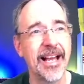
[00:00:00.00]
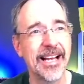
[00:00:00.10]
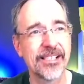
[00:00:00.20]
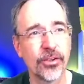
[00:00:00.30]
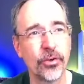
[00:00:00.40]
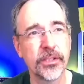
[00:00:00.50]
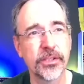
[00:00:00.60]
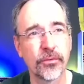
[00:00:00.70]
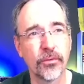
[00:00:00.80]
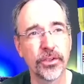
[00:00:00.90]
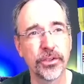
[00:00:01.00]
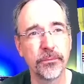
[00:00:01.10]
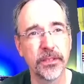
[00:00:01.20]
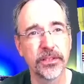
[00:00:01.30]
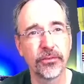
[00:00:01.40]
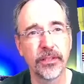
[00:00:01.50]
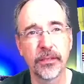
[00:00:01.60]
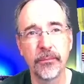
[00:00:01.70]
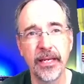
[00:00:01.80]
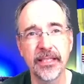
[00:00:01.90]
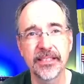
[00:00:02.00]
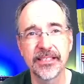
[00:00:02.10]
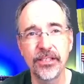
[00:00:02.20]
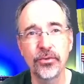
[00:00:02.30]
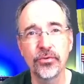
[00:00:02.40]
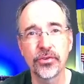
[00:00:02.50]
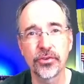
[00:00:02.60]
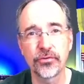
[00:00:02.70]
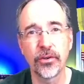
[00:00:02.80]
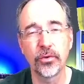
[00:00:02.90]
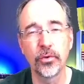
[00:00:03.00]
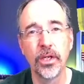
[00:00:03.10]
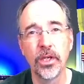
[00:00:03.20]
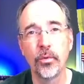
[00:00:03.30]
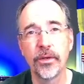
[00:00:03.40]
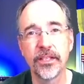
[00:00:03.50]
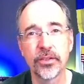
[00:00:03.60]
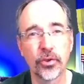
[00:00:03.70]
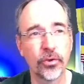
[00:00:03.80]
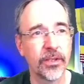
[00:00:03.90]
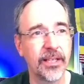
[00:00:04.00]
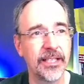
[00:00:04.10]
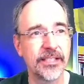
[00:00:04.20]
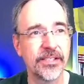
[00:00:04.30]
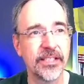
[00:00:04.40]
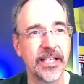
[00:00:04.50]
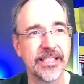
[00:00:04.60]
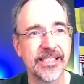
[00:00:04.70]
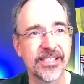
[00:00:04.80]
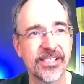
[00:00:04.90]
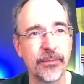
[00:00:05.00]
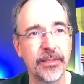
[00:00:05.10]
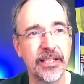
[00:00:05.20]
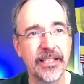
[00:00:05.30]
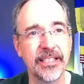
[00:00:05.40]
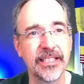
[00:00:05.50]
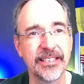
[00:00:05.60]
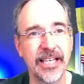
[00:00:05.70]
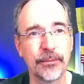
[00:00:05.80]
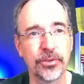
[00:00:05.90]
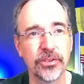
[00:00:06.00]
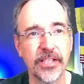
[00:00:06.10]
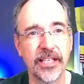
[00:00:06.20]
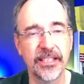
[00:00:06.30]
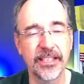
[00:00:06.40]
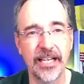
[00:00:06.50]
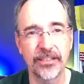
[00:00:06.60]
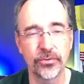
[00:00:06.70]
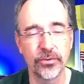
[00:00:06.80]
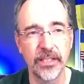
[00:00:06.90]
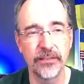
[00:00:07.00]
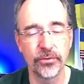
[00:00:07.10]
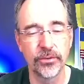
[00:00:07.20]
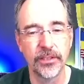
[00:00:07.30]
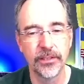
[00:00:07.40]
as long as the Russian military command continues to struggle with internalizing and disseminating adaptations at the tactical level.